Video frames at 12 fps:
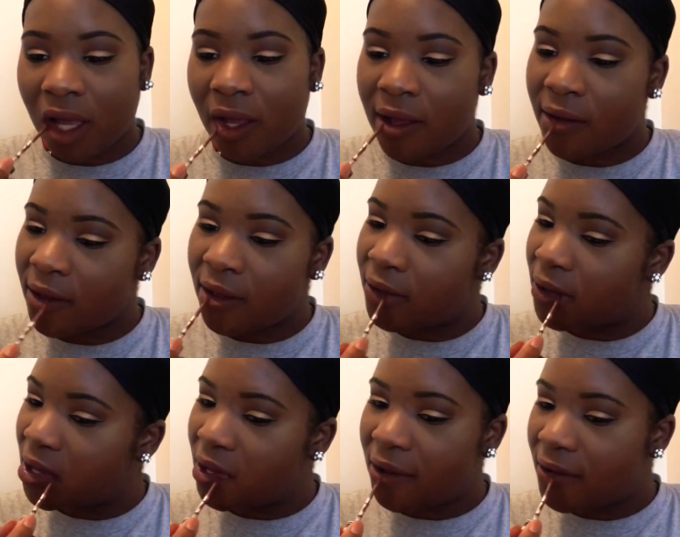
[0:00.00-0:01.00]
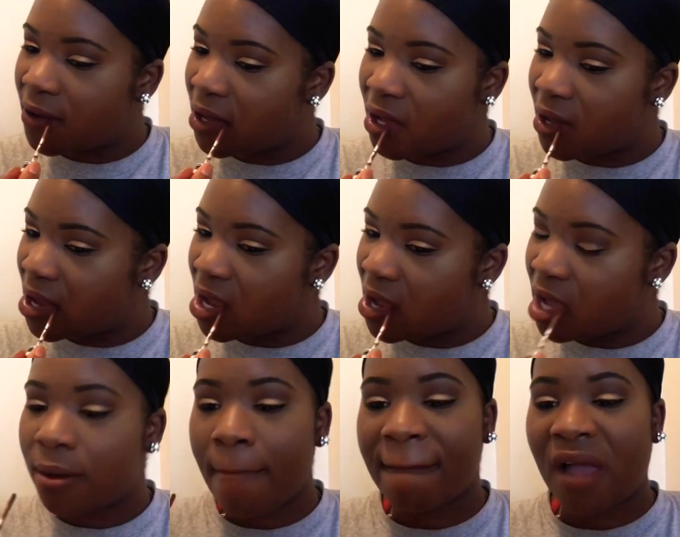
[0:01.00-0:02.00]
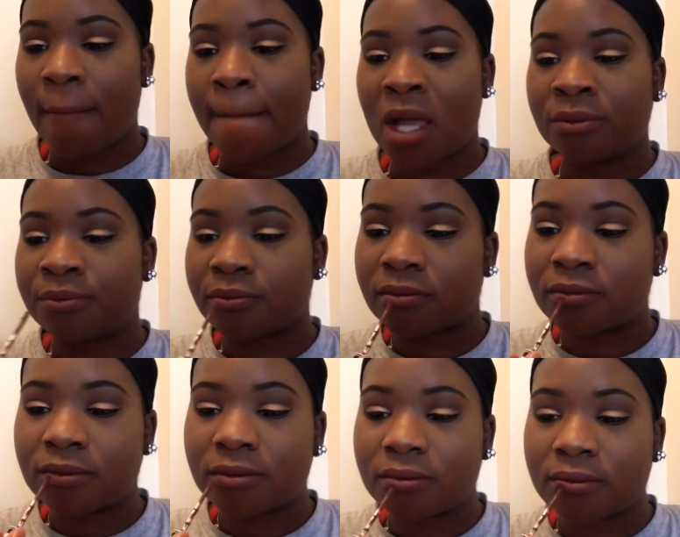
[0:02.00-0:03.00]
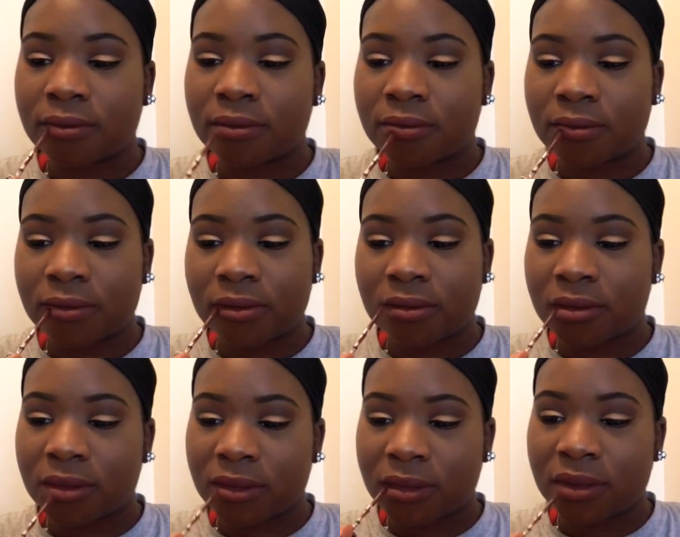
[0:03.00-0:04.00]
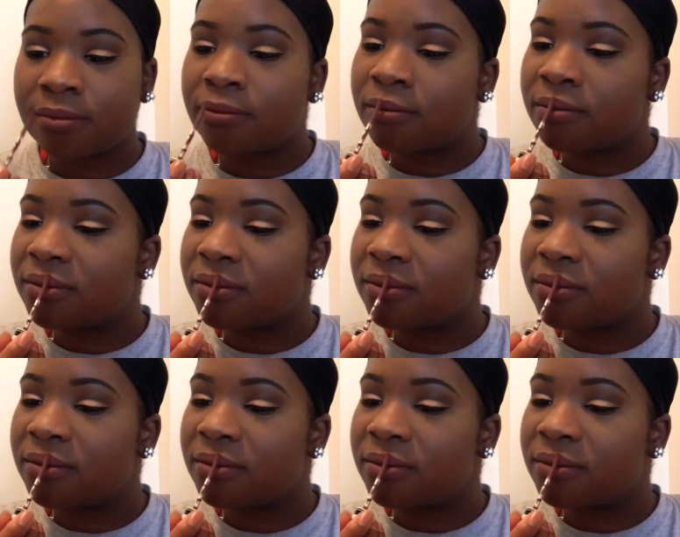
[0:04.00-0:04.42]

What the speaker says: and go over my lips with that first before I apply that. But I couldn't find the one that I wanted